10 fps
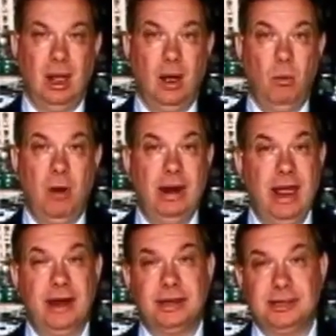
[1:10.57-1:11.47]
Well, he
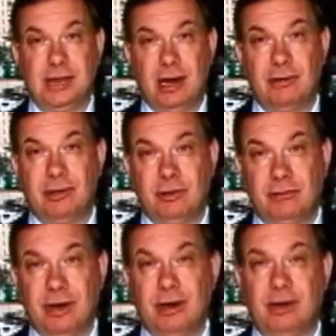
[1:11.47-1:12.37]
had a stellar
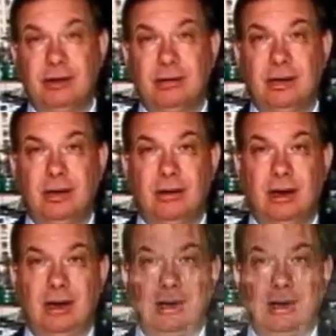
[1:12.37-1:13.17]
career uh, in